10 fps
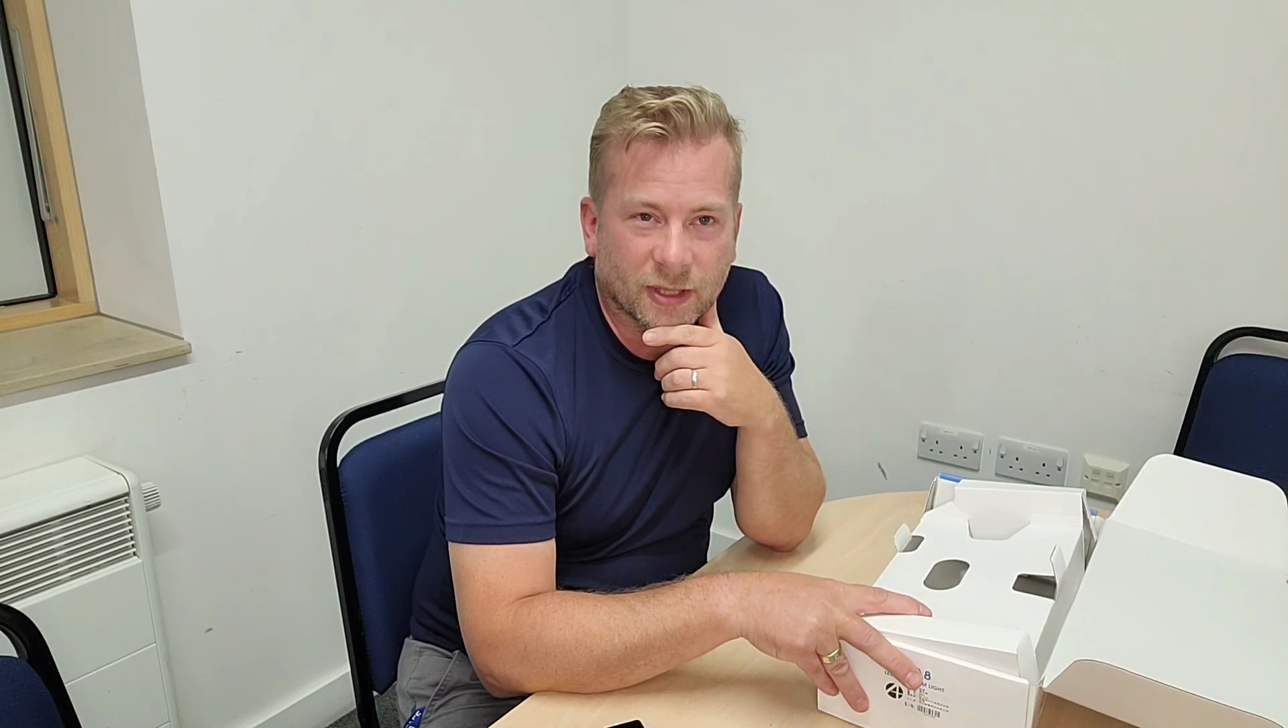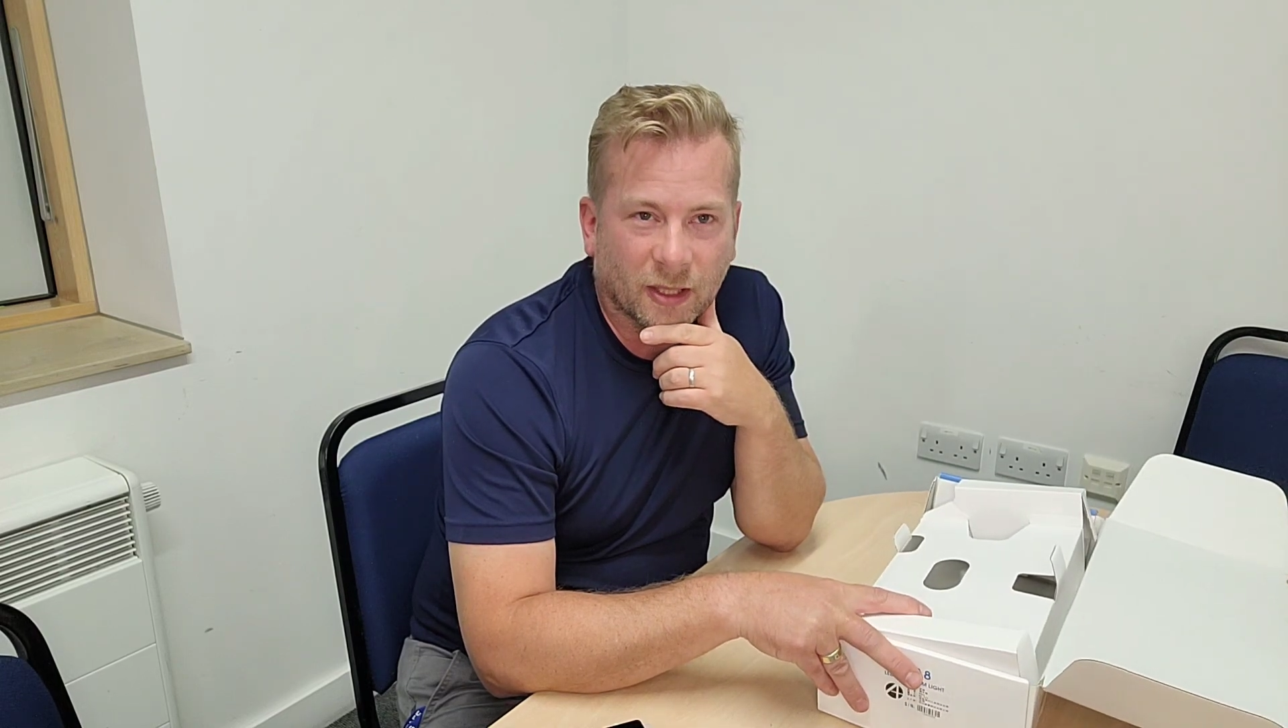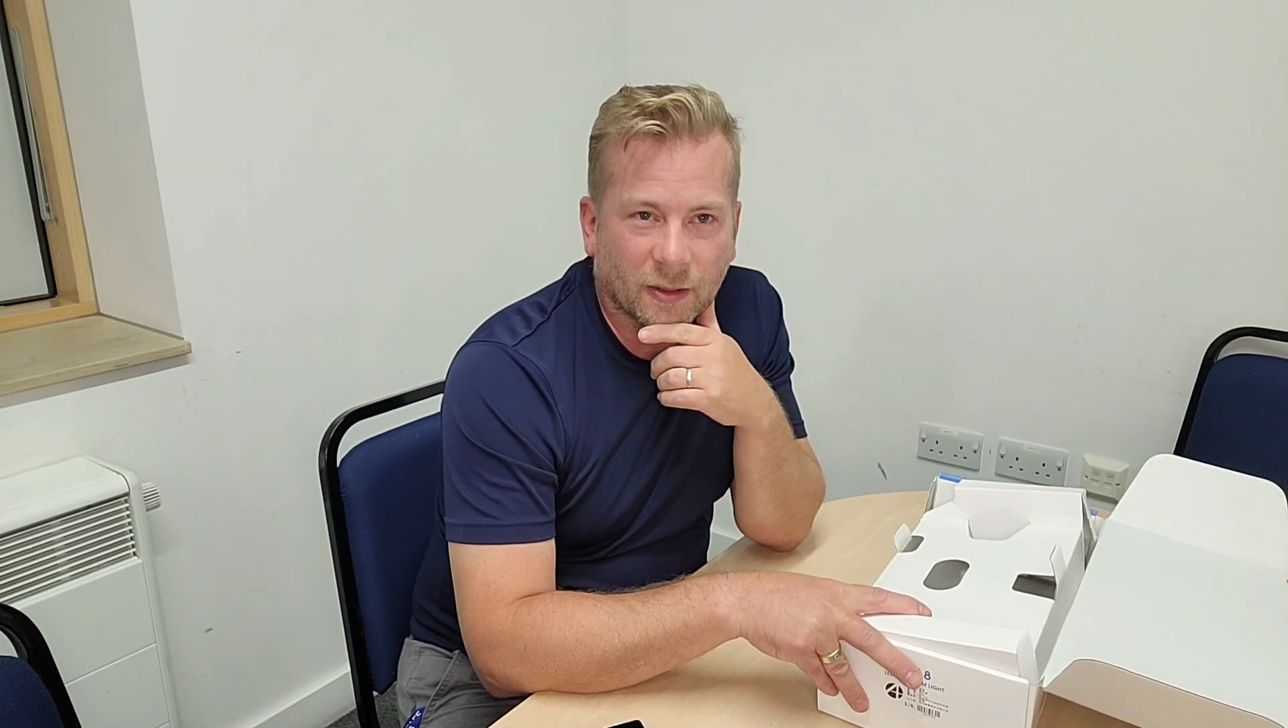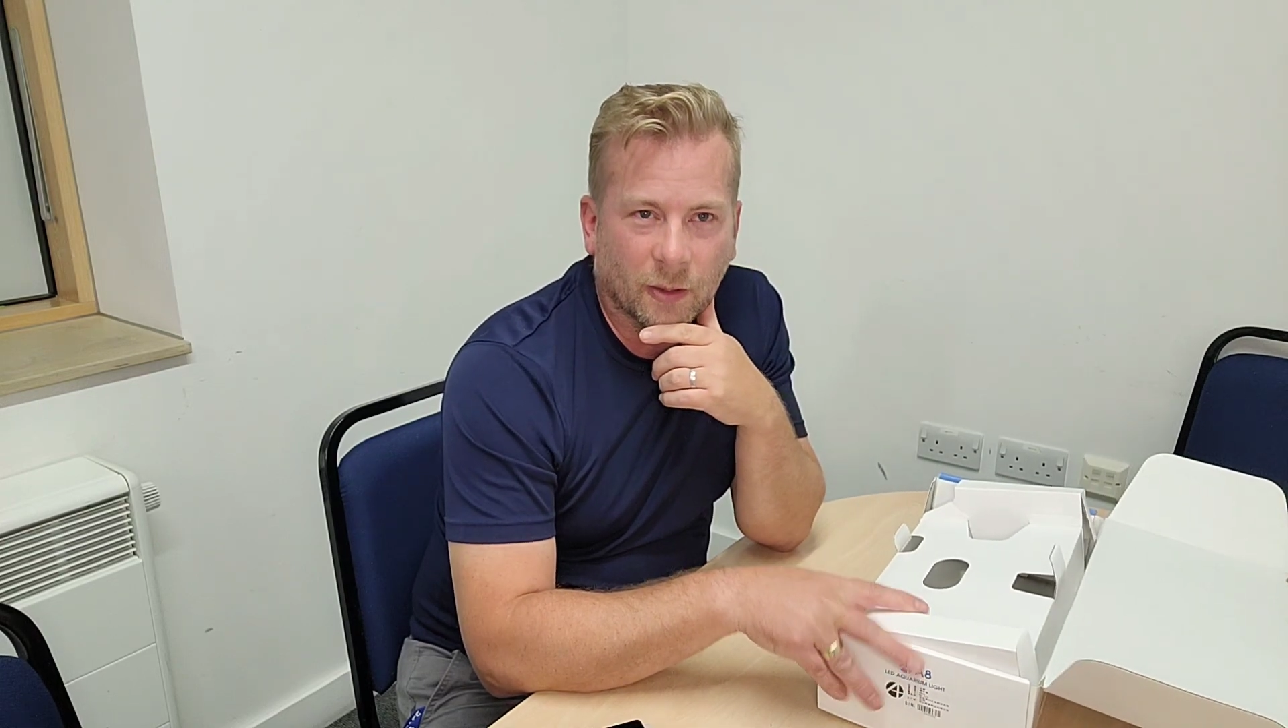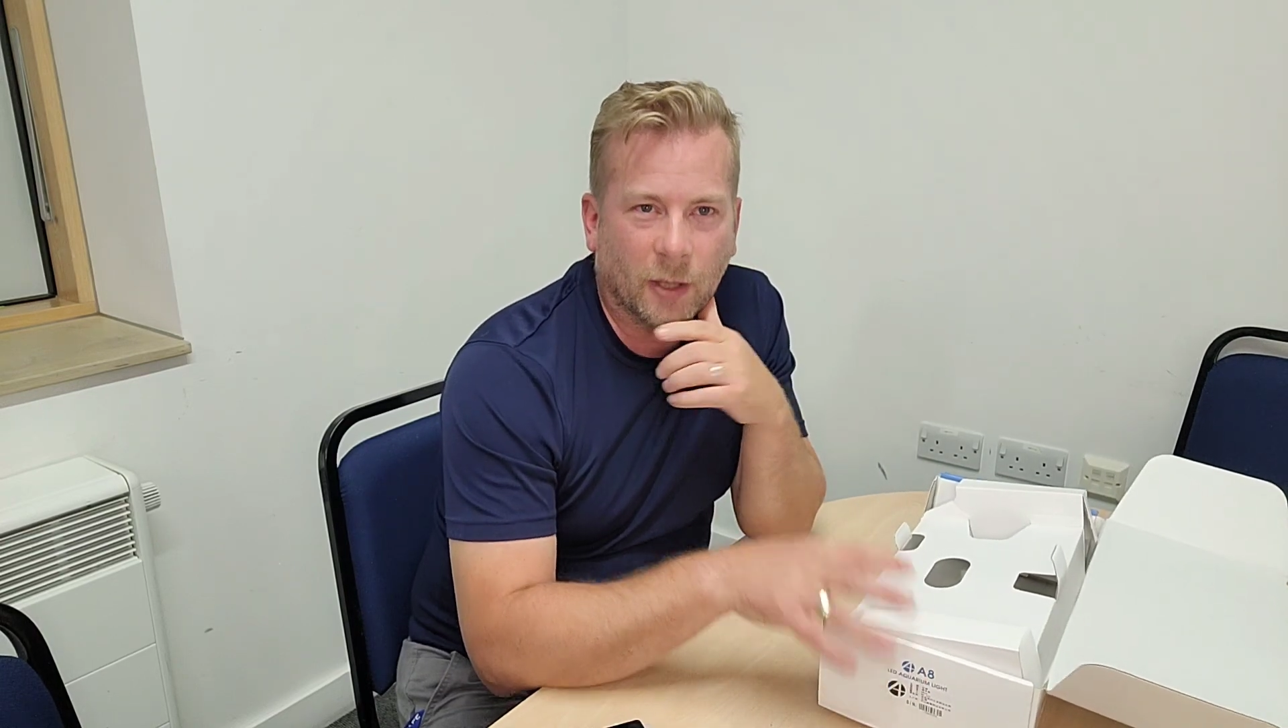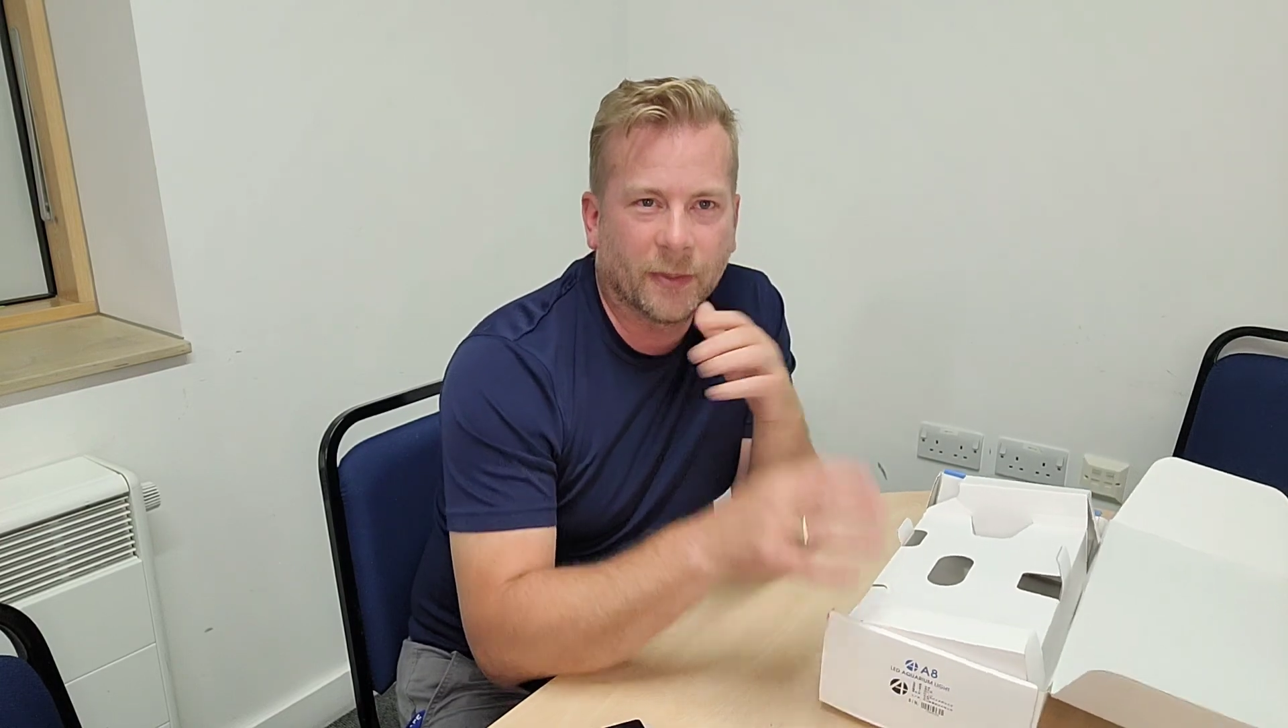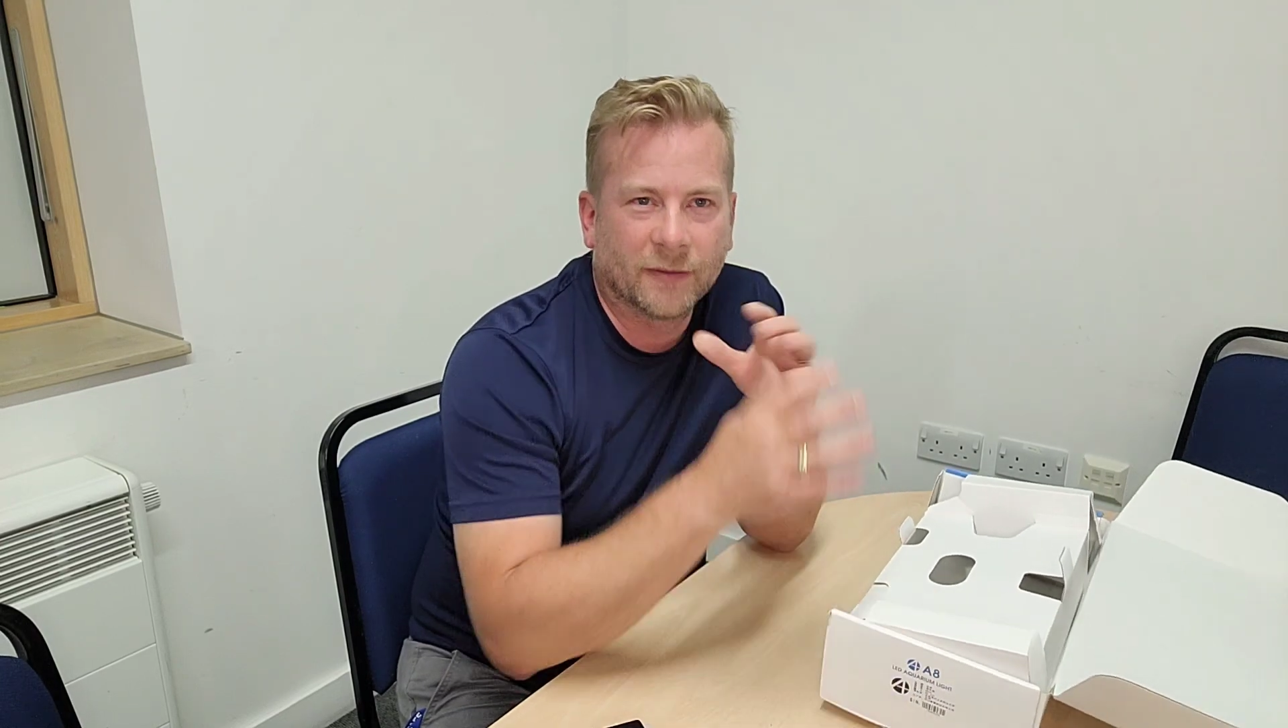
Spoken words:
so I won't be